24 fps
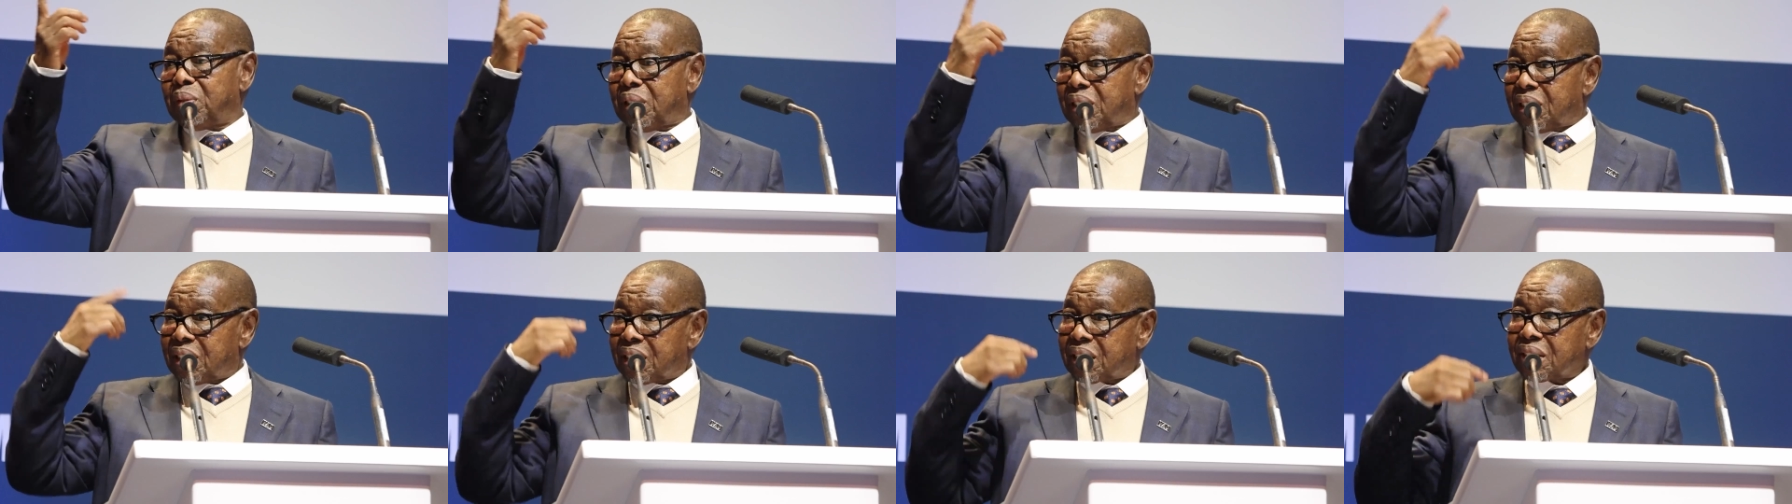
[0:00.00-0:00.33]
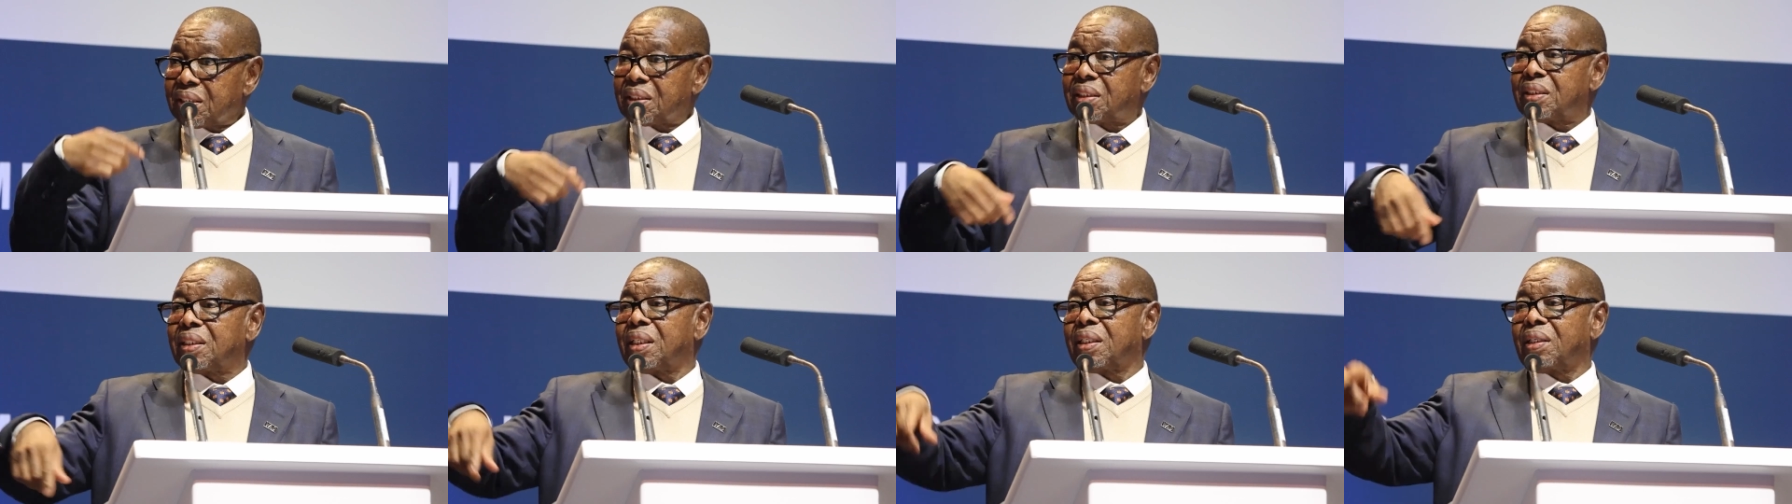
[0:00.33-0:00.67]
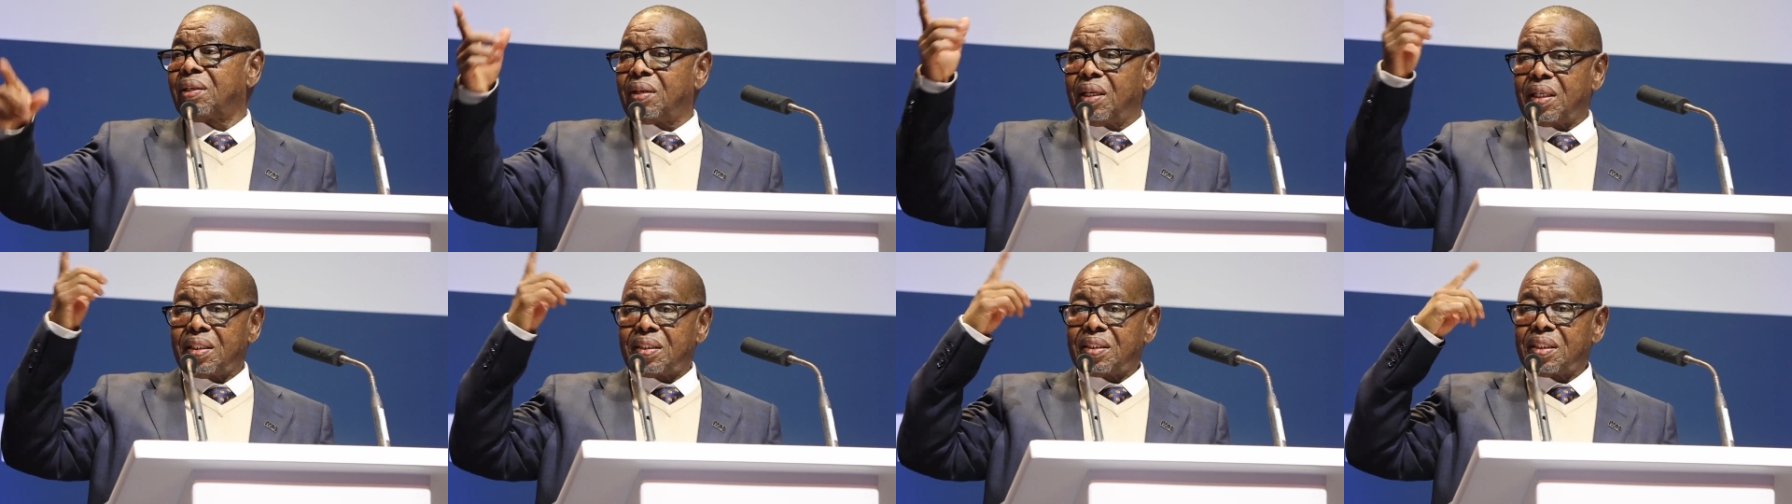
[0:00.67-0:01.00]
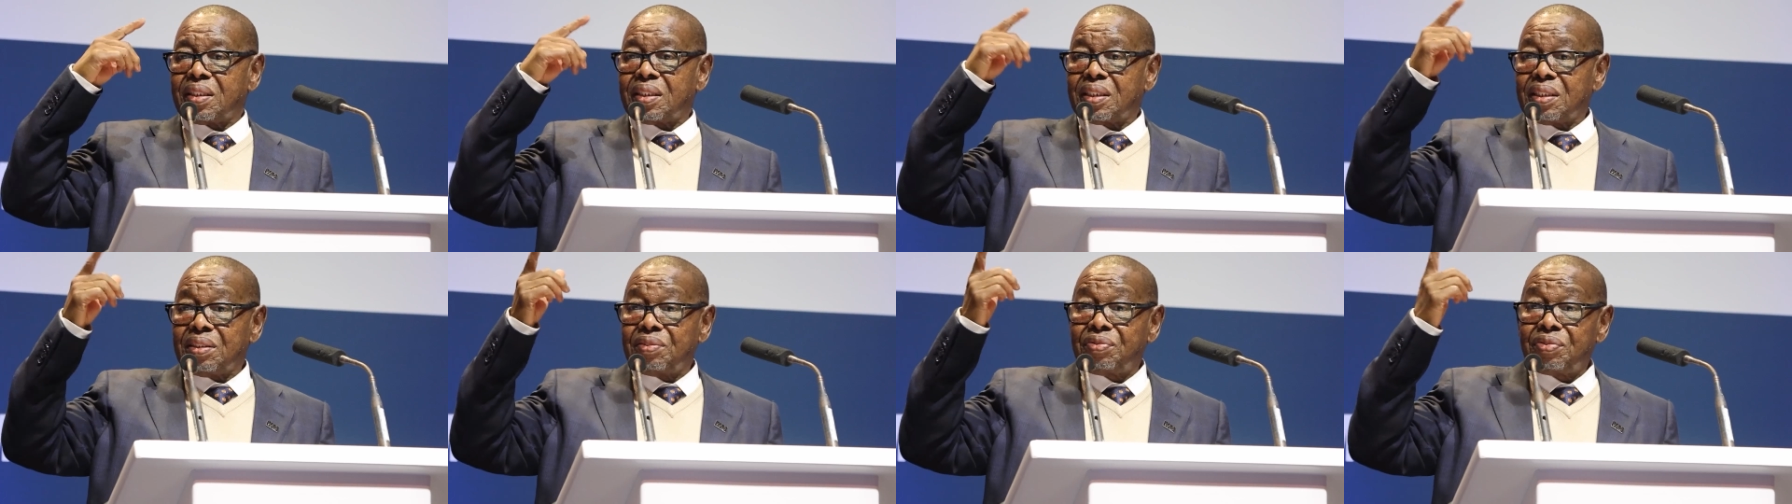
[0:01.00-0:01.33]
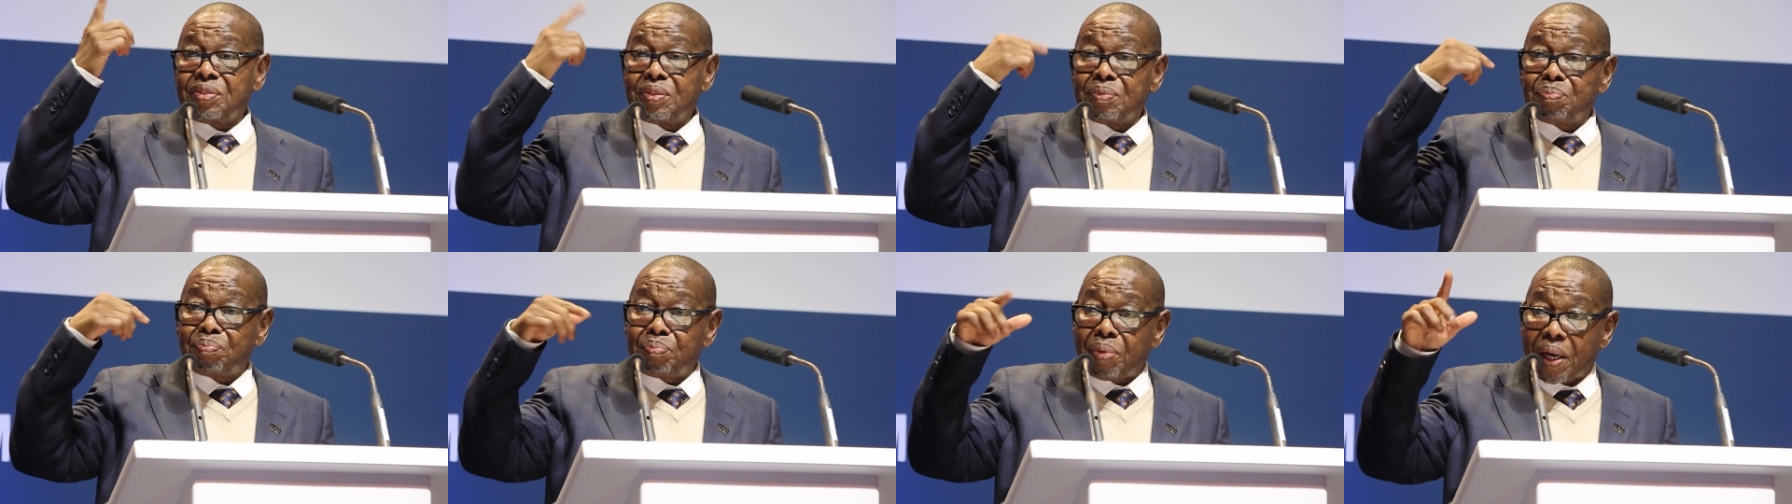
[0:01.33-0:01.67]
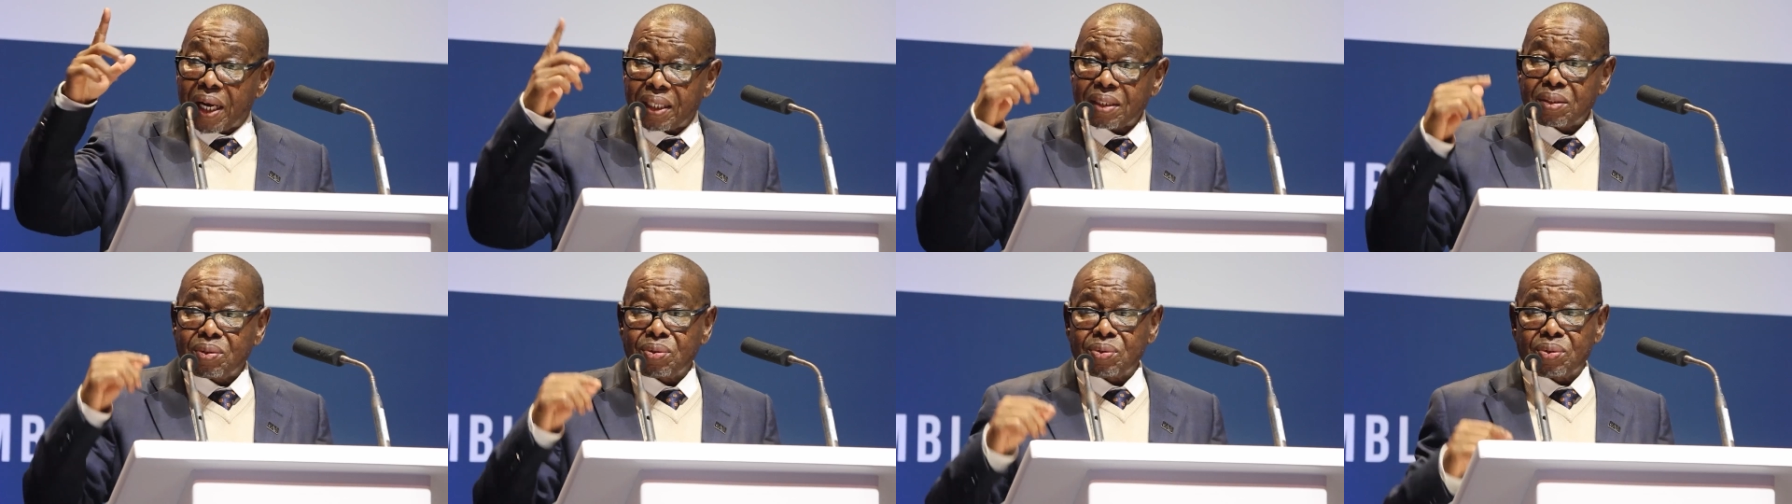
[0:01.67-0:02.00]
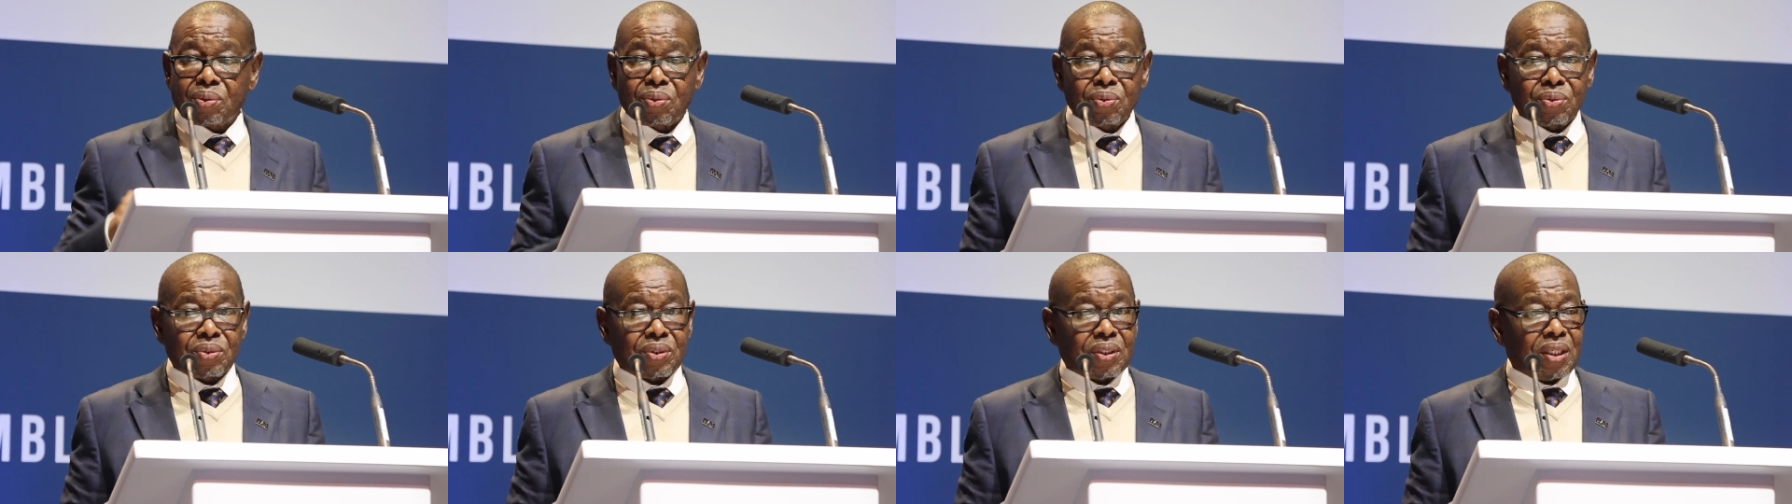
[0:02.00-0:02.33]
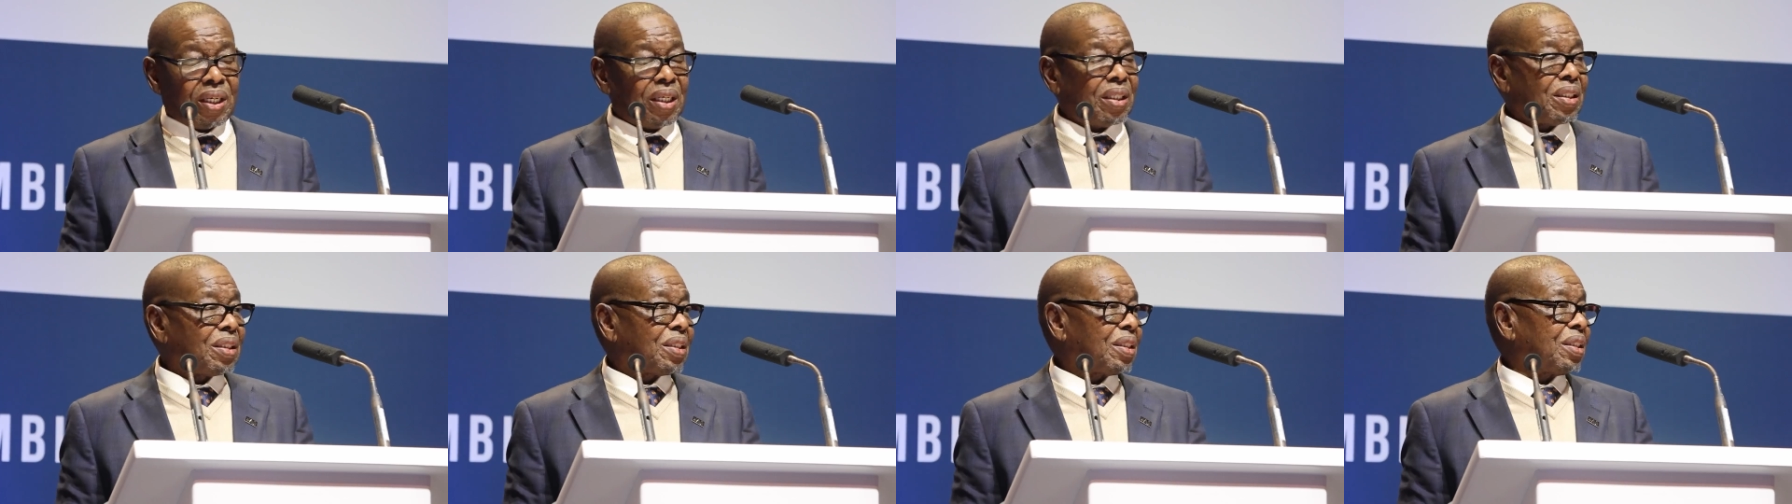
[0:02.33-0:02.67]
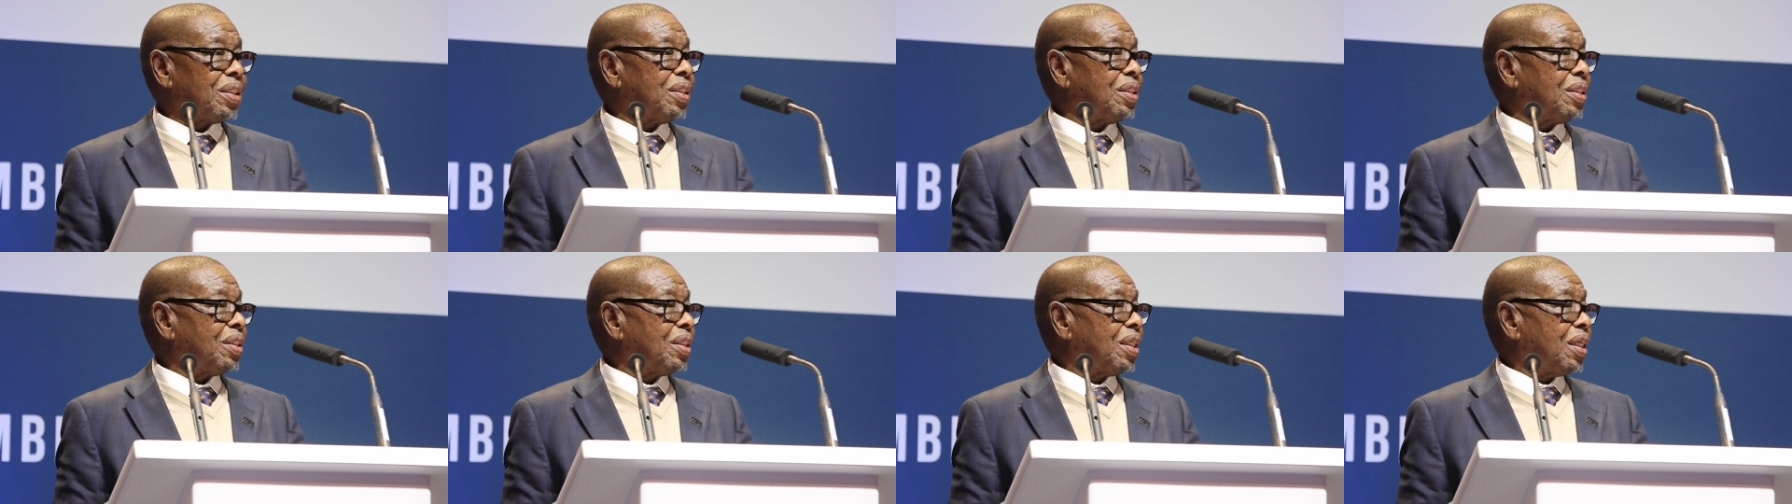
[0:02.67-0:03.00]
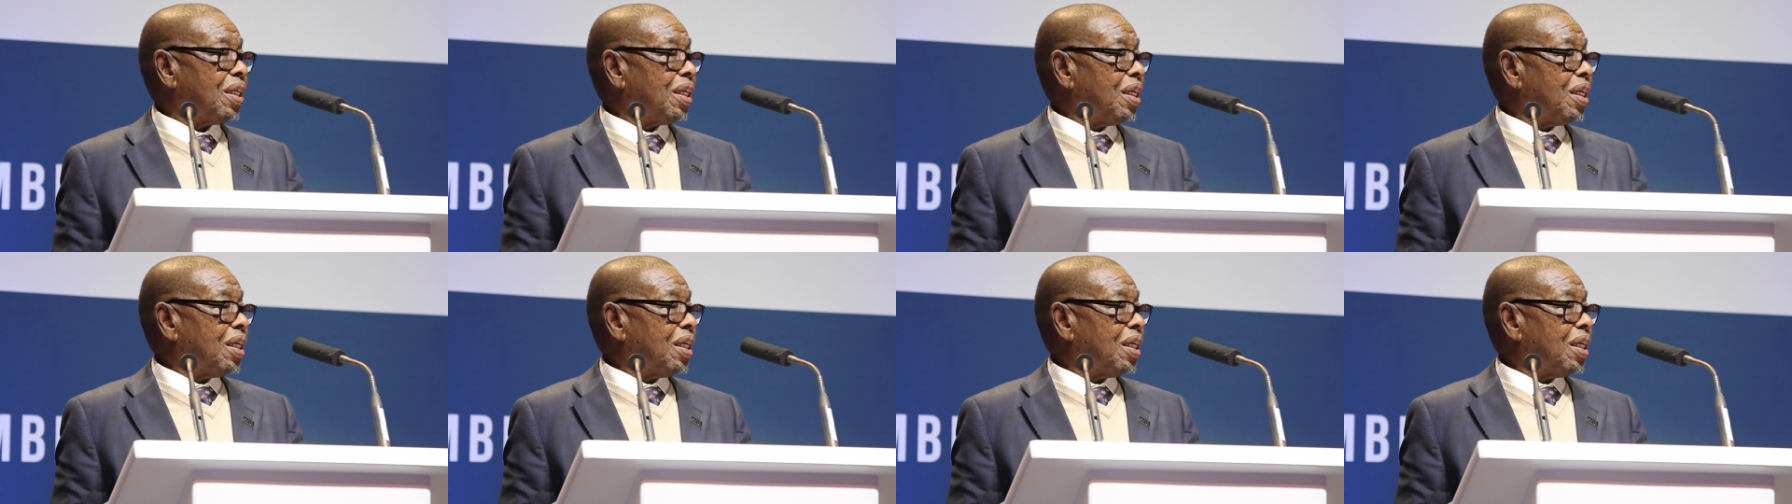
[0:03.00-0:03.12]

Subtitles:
being recirculated even back to those countries